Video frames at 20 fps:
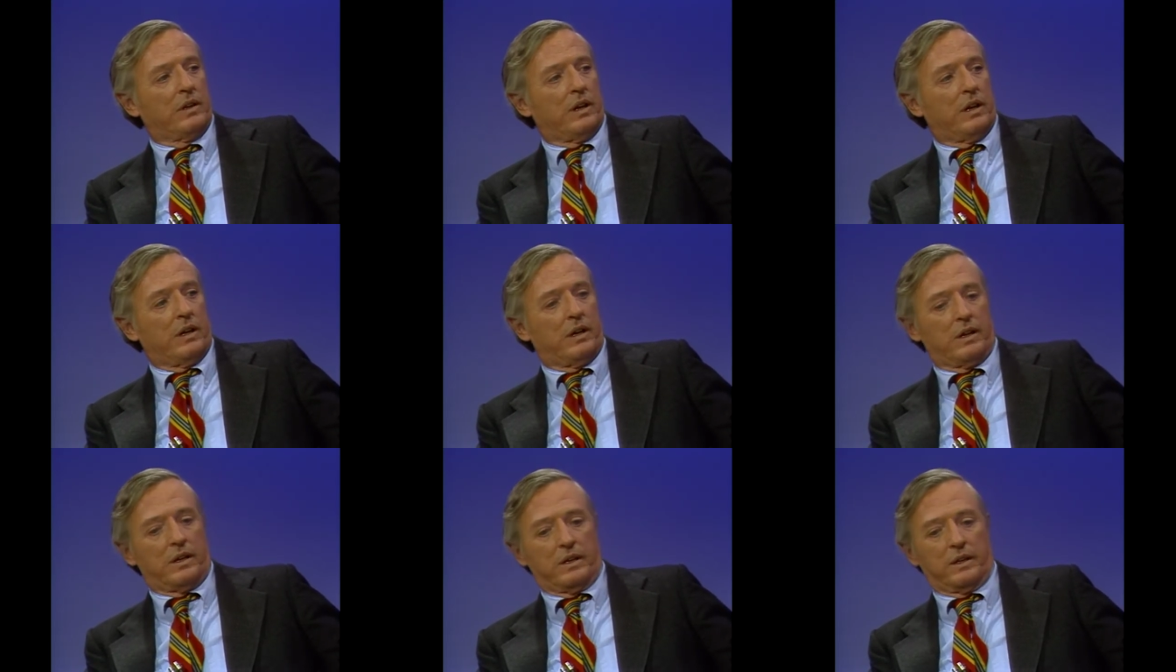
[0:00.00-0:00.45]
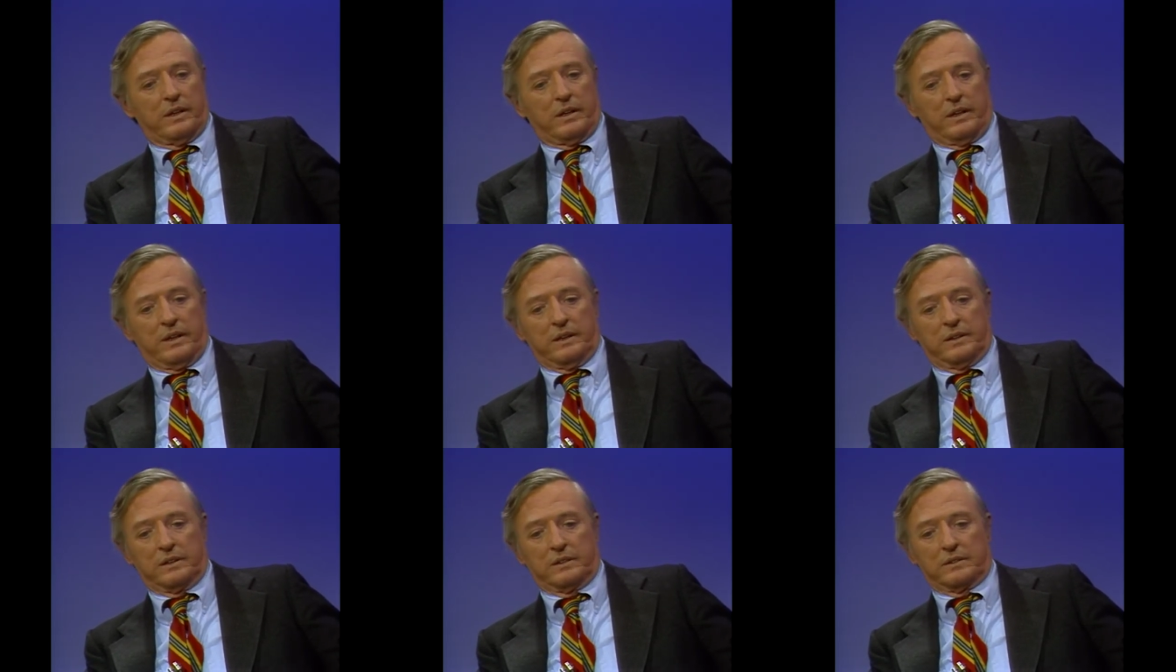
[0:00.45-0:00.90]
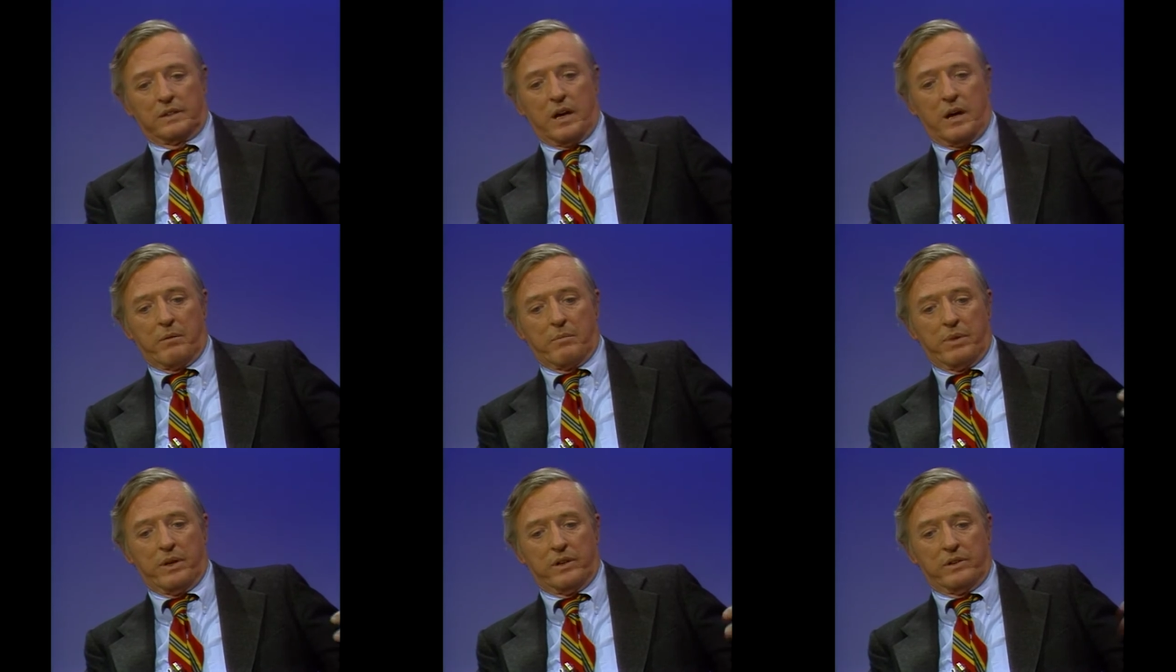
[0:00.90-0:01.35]
uh, in
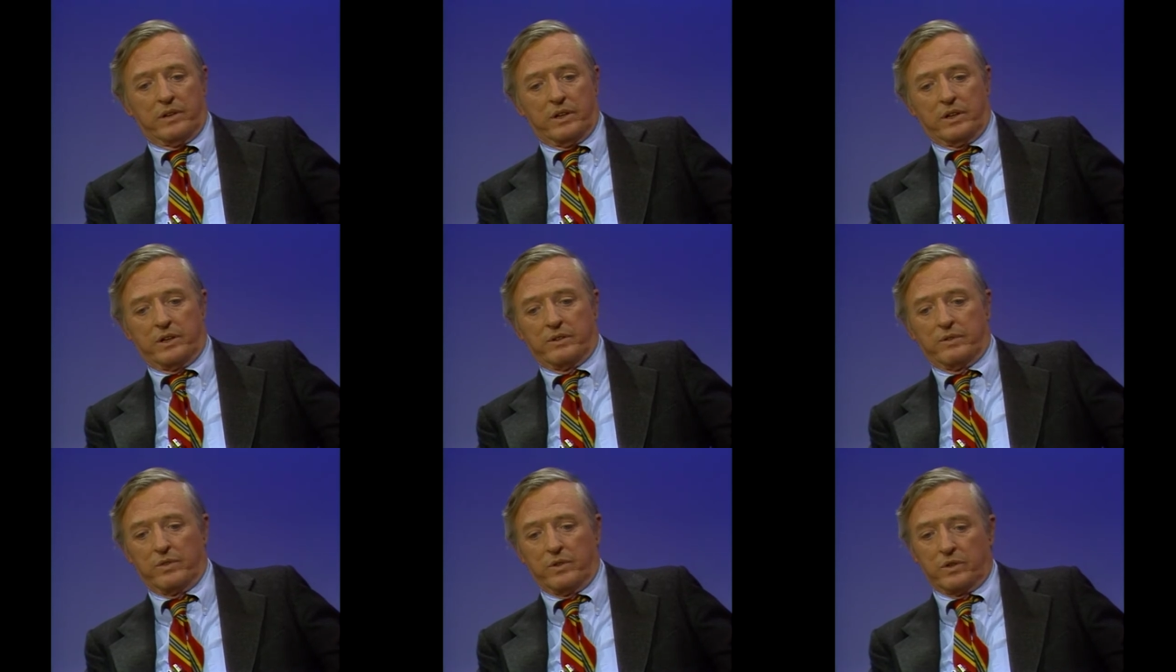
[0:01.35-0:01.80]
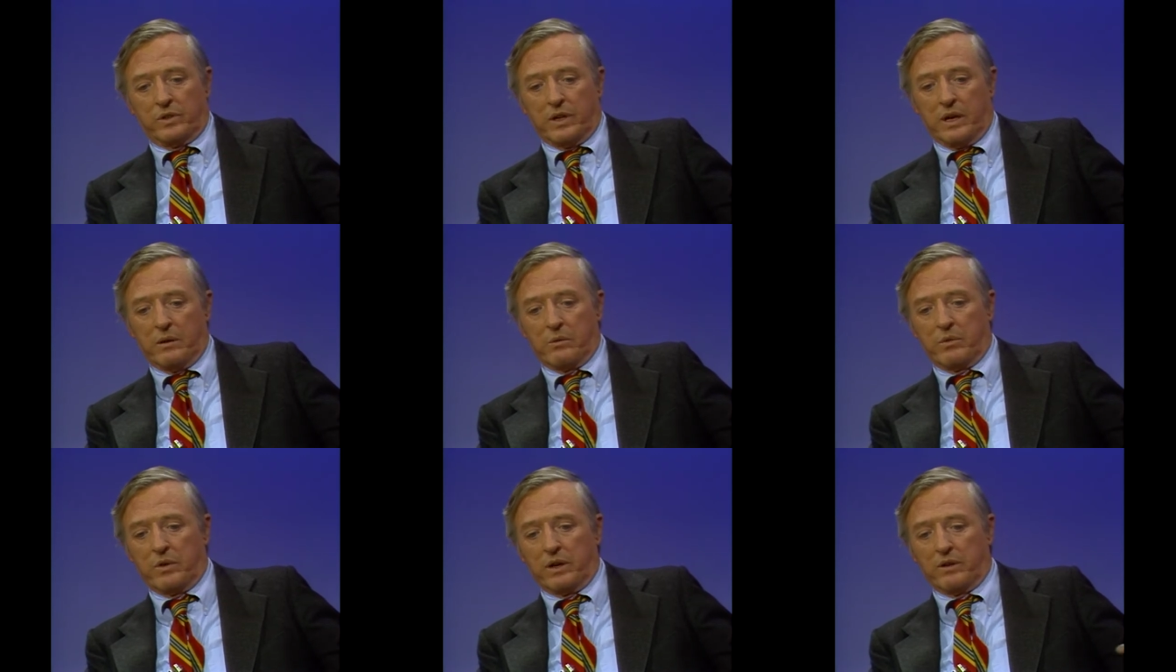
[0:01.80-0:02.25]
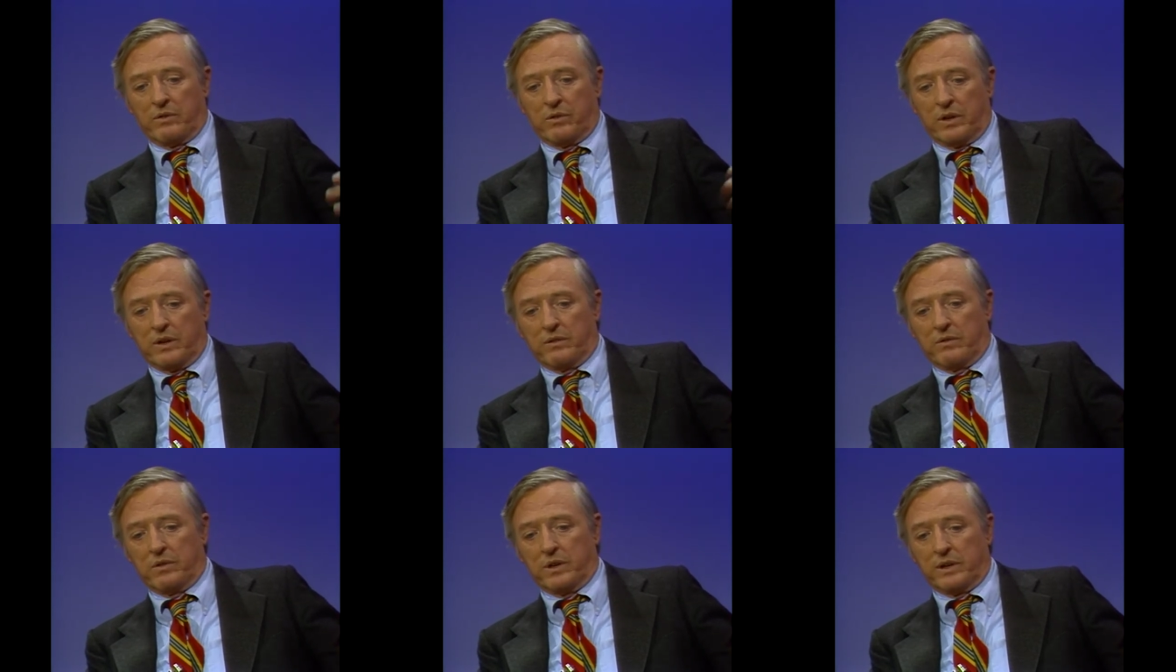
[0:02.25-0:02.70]
compensation for your time, whatever,
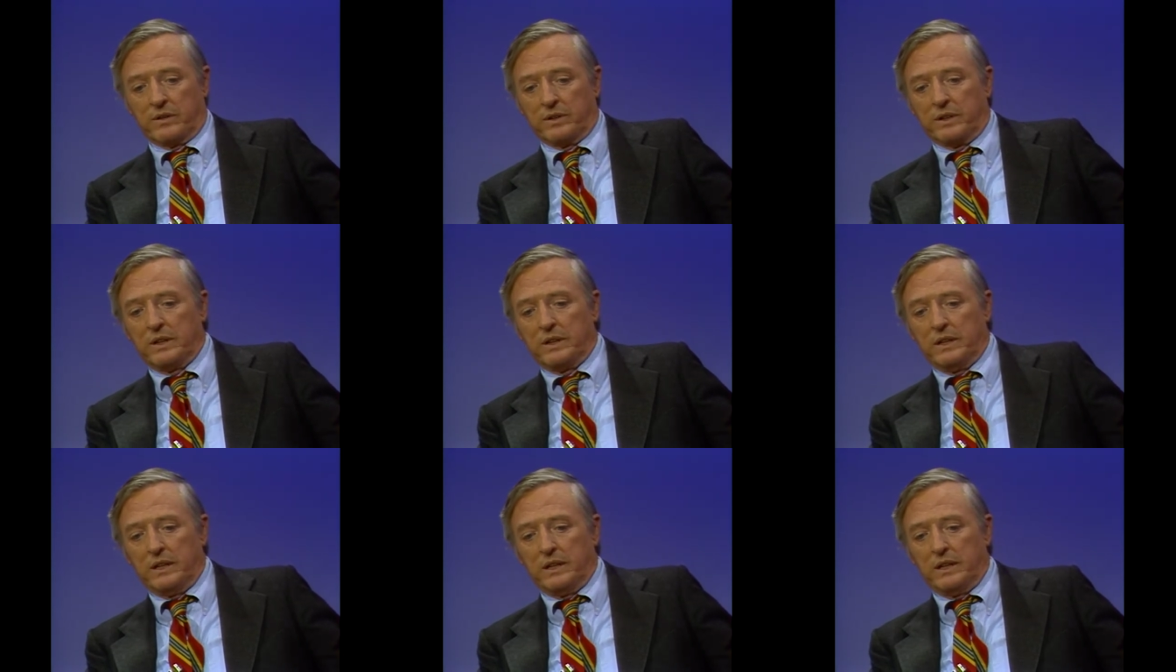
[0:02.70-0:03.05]
whatever, whatever.